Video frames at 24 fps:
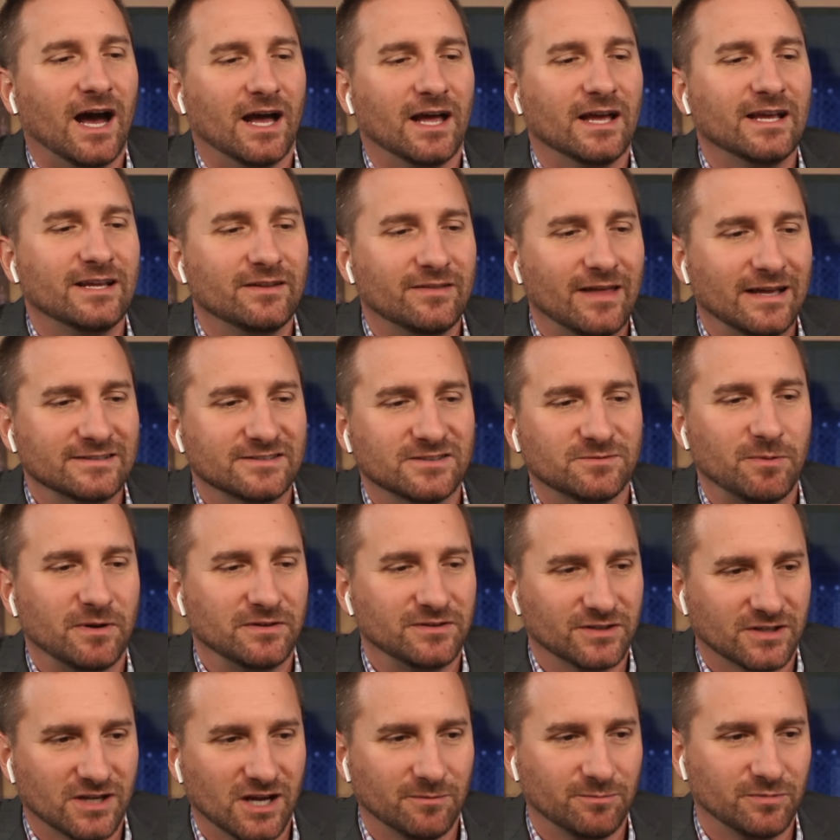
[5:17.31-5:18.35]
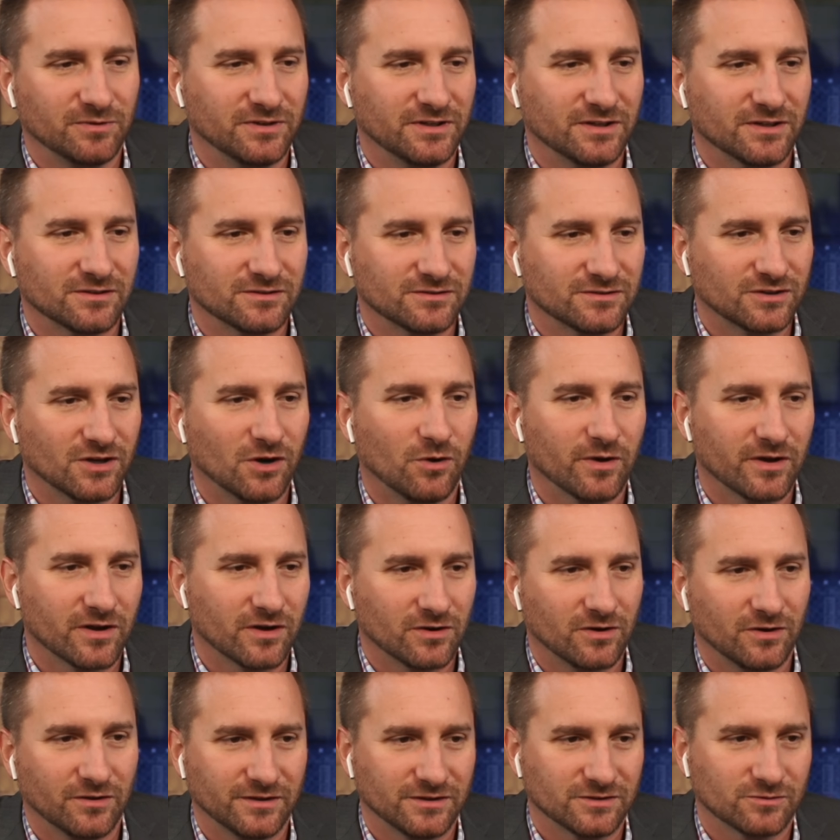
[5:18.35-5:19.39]
He then spent a couple of years going
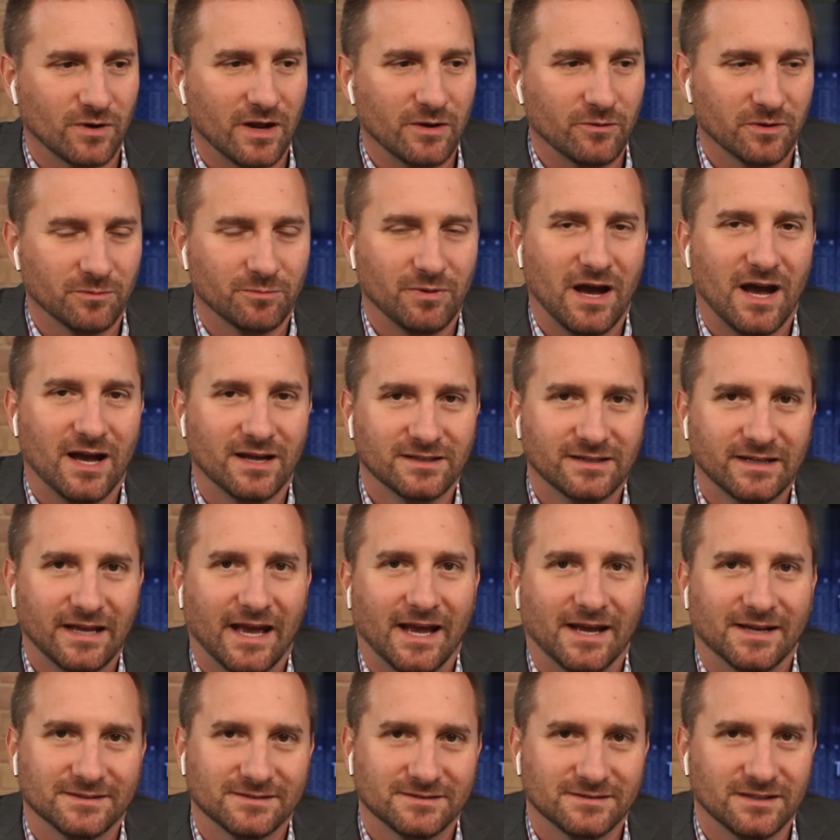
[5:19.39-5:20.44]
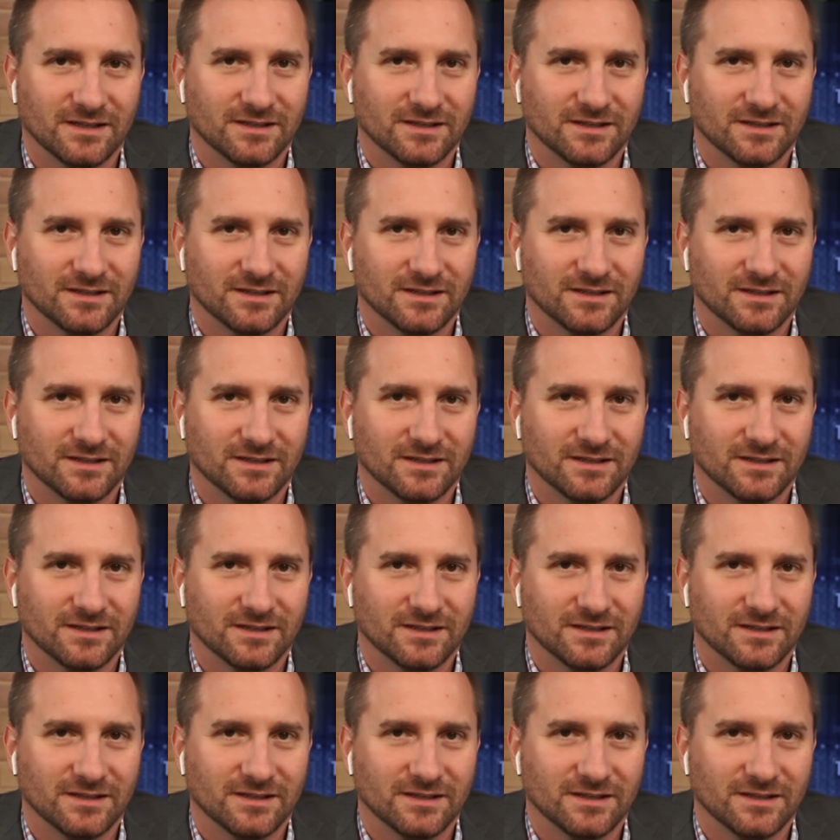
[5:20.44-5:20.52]
on all these right-wing podcasts